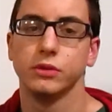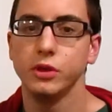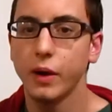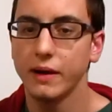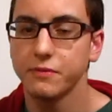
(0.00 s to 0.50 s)

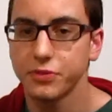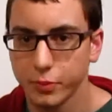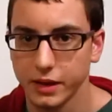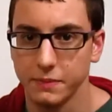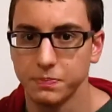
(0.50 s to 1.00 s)
You have
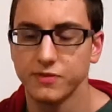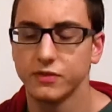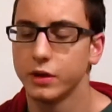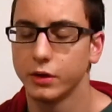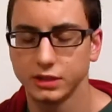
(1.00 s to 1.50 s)
3.
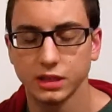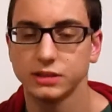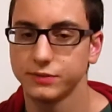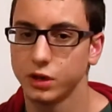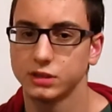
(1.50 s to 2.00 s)
There are
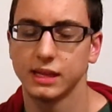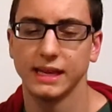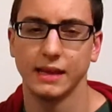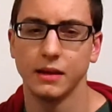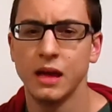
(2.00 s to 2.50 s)
tons of cards
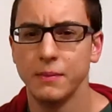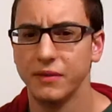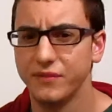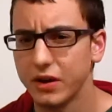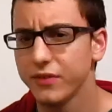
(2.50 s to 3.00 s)
like it,
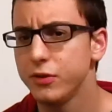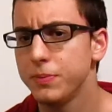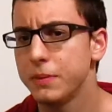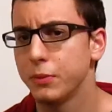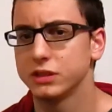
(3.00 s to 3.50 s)
but very few
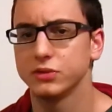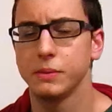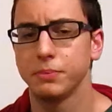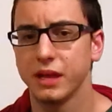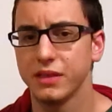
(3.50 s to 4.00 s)
people
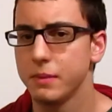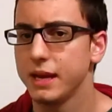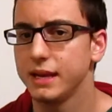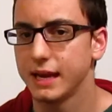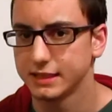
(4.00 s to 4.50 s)
actually play the
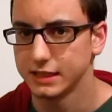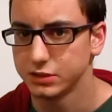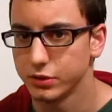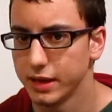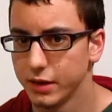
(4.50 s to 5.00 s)
main deck
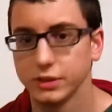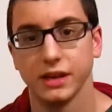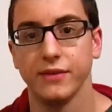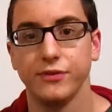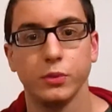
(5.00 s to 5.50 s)
Death Tornadoes,
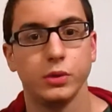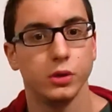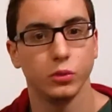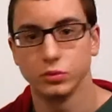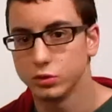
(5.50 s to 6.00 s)
and if you
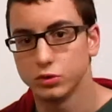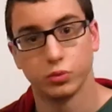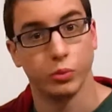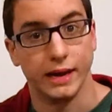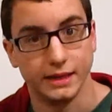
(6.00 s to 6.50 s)
do,
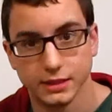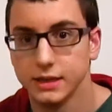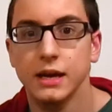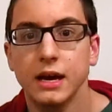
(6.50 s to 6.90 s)
great.